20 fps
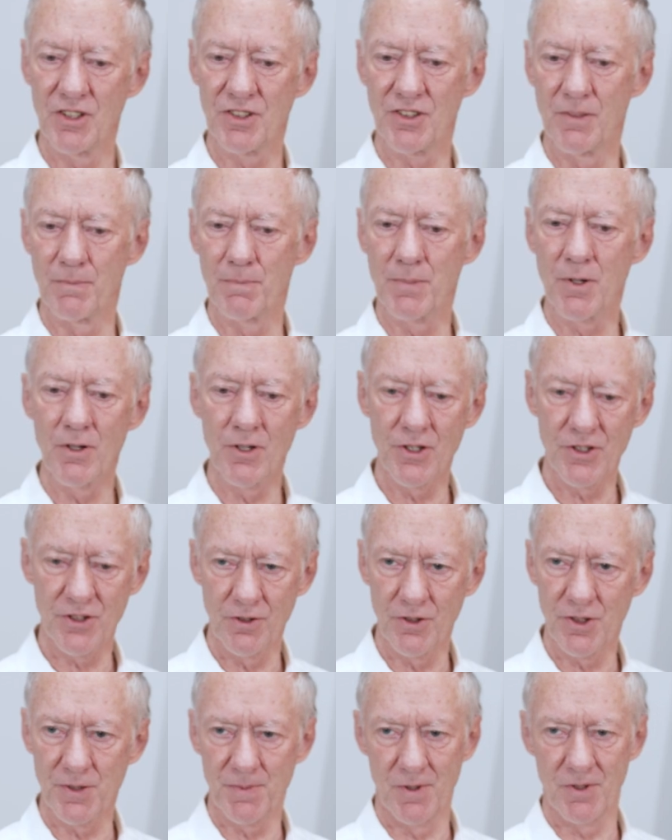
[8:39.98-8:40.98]
Just in
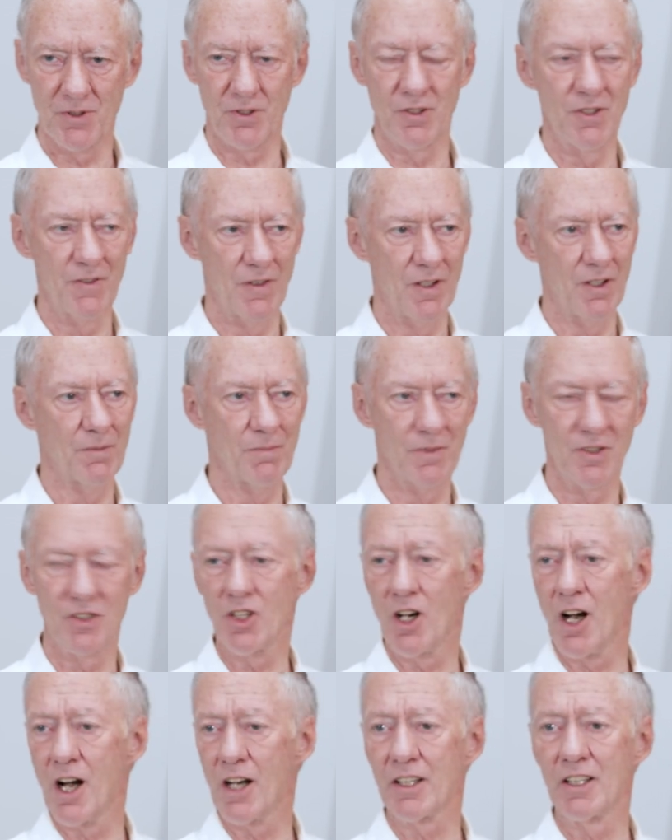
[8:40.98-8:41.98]
personal spiritual
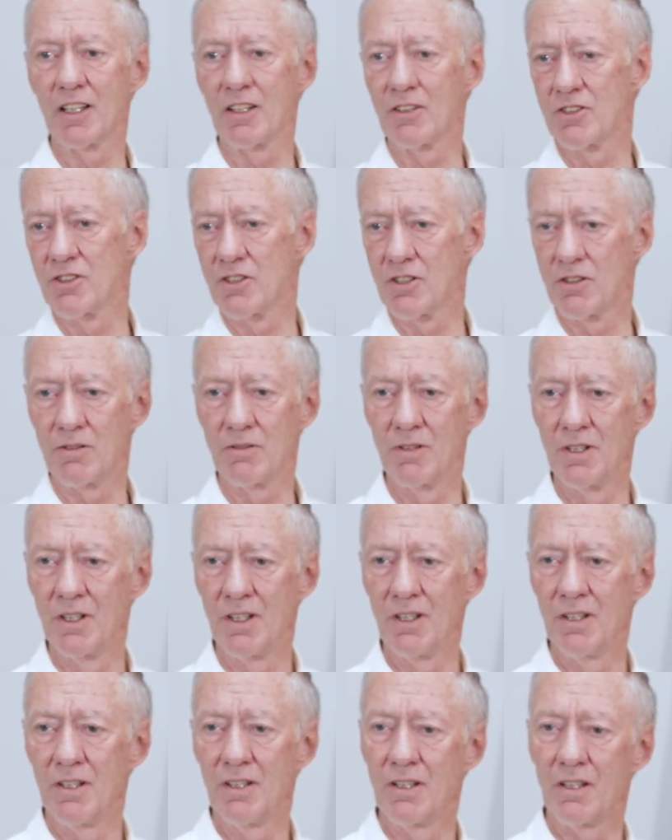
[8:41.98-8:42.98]
development, talking to
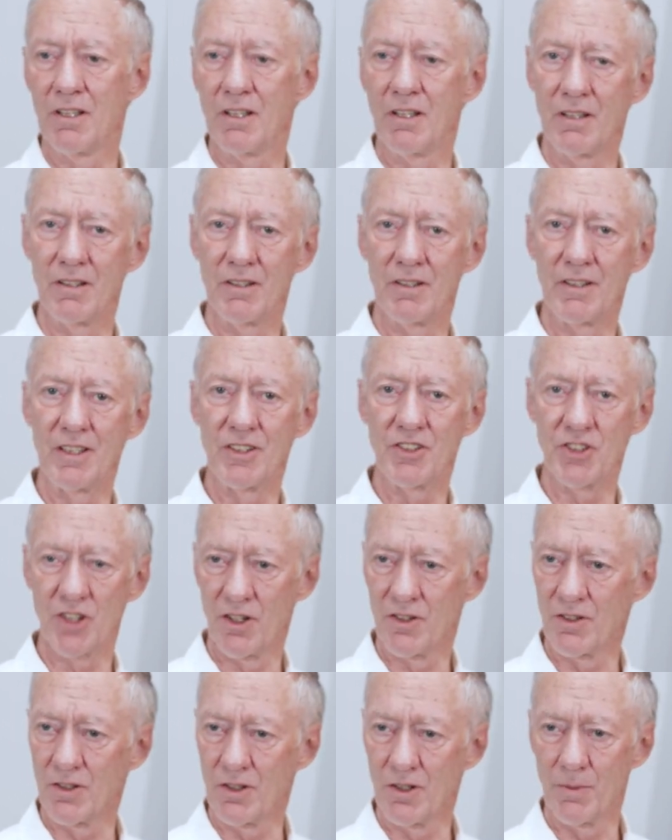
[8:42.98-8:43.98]
each
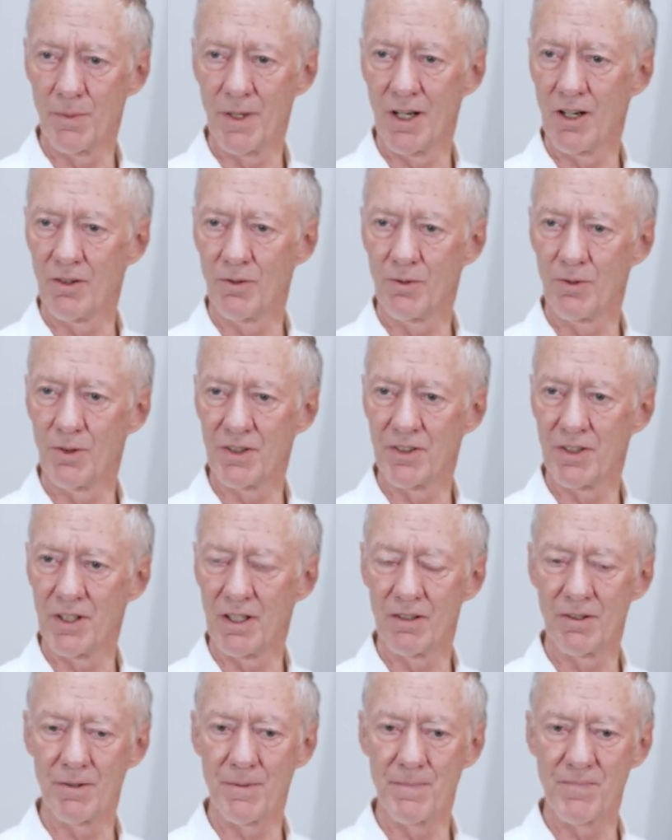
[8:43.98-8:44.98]
other about what
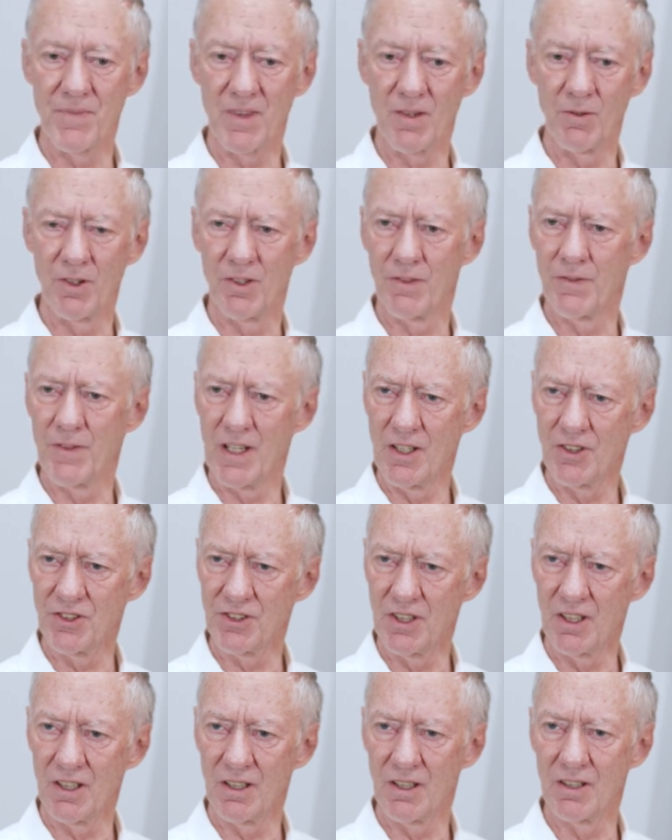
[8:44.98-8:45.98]
they're
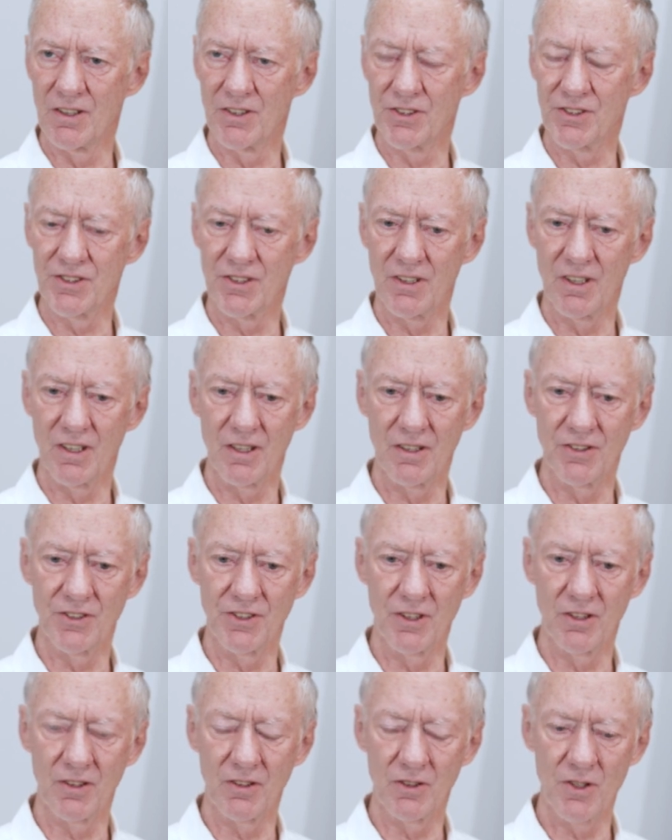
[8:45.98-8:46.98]
facing
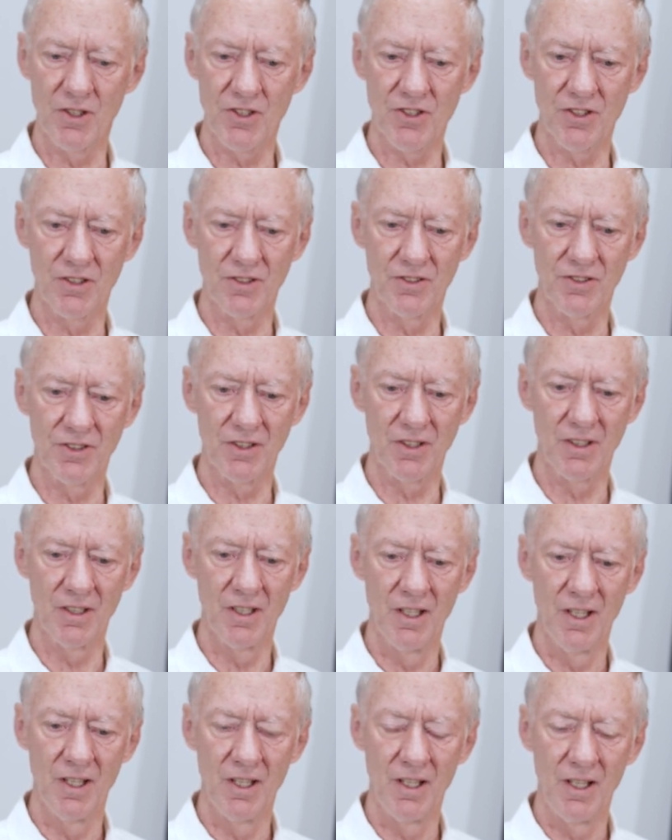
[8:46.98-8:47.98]
as young Christians.
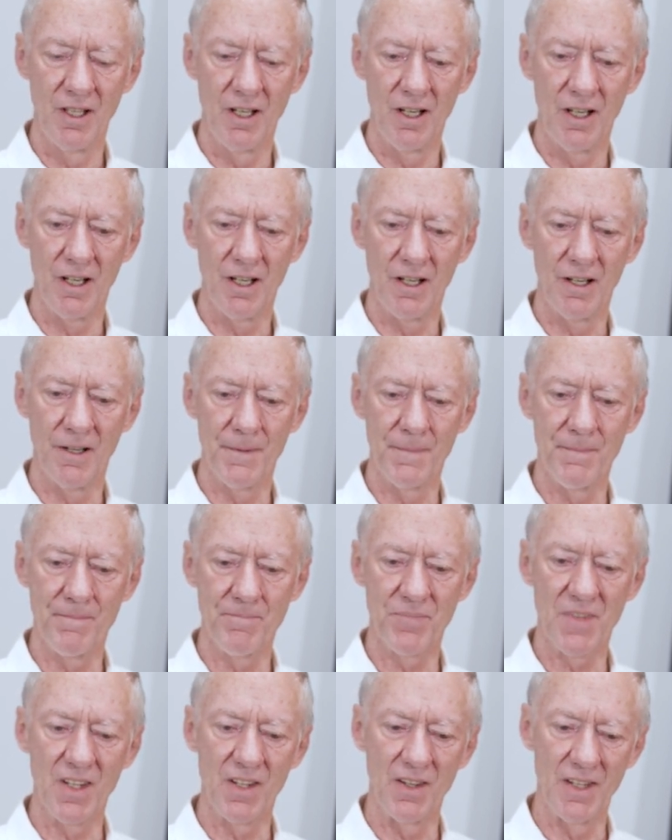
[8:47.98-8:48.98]

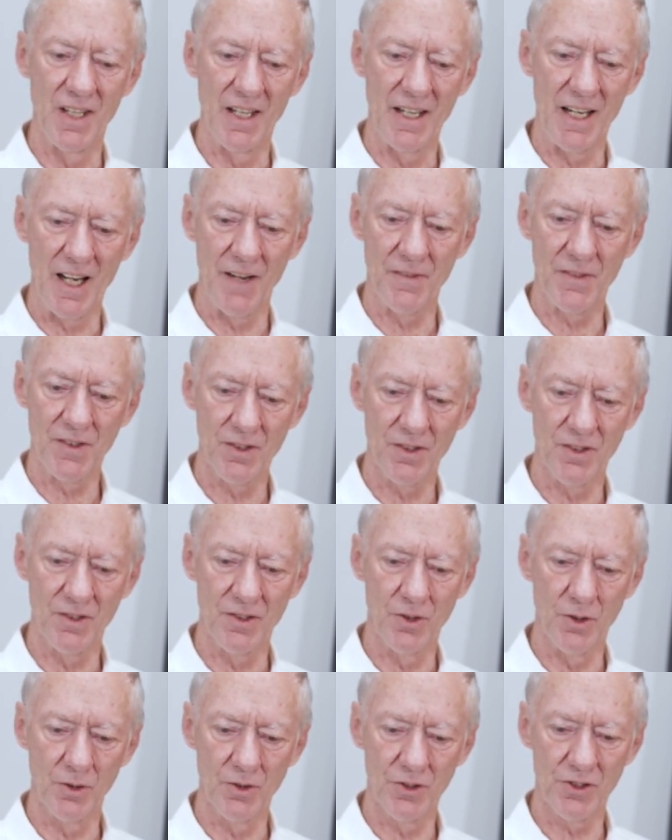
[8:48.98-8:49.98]
And, then
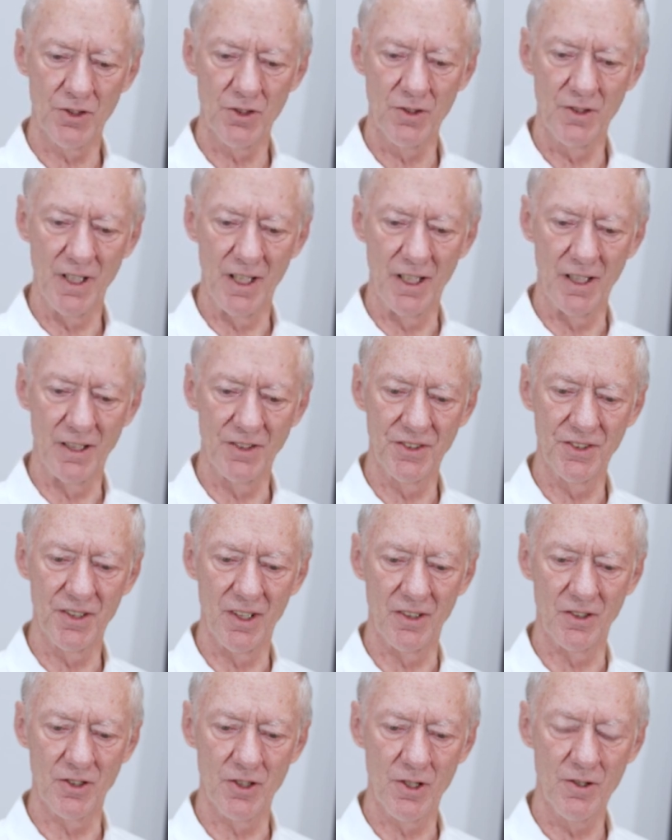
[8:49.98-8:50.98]
after those 2 days,
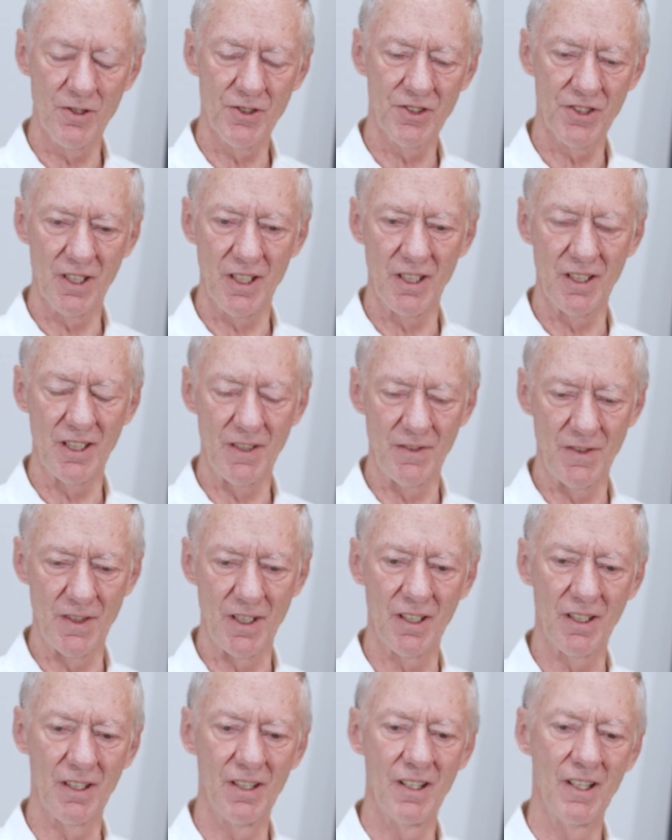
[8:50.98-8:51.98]
on Tuesday
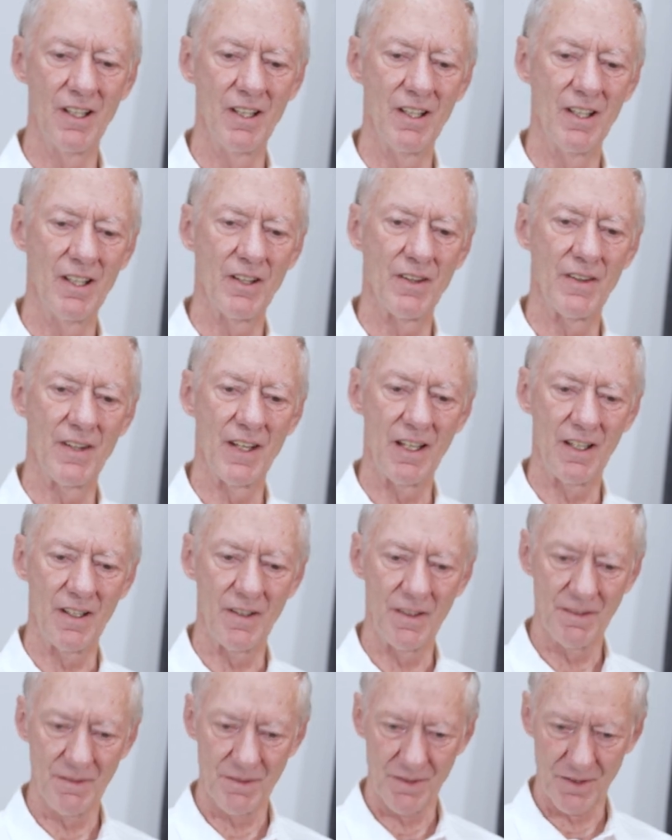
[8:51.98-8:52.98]
evening,
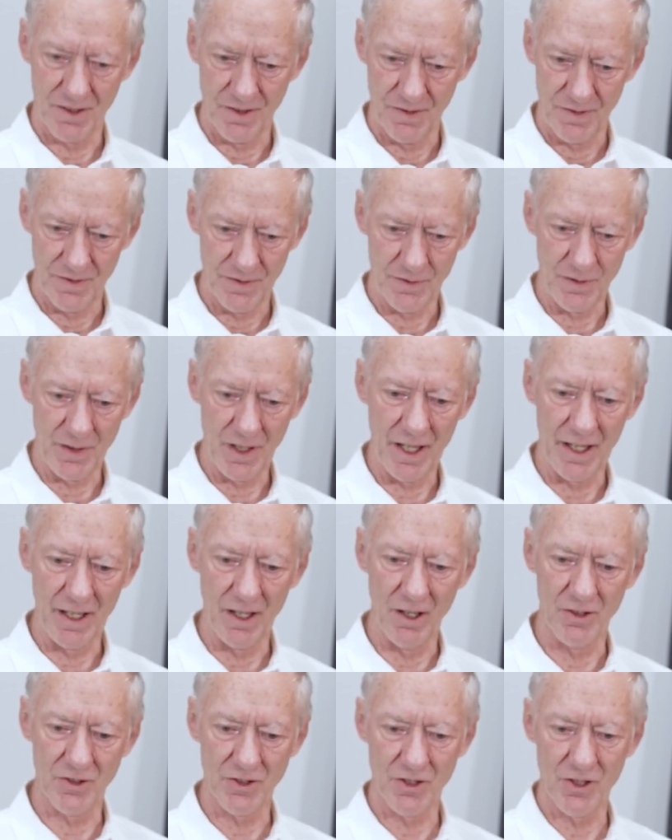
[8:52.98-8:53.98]
they fly
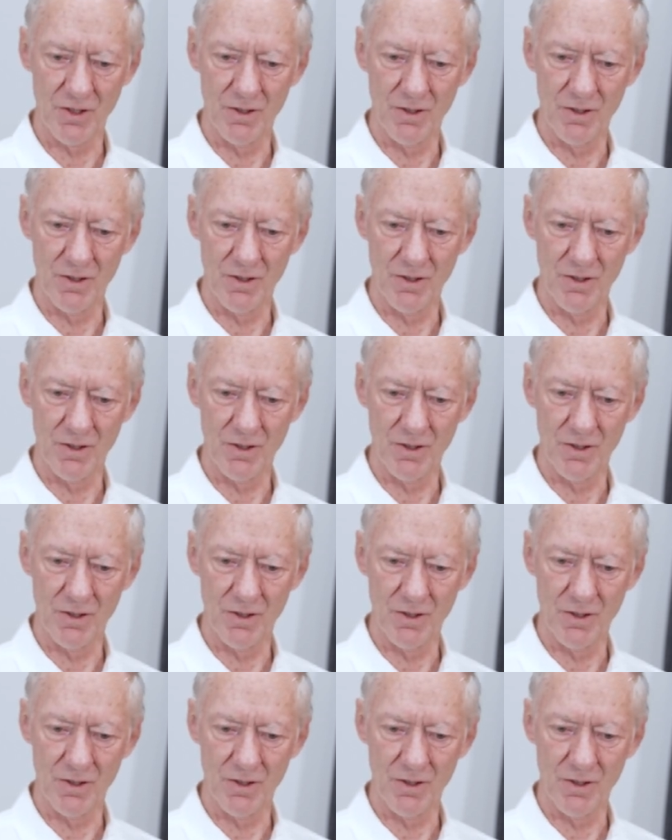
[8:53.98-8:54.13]
out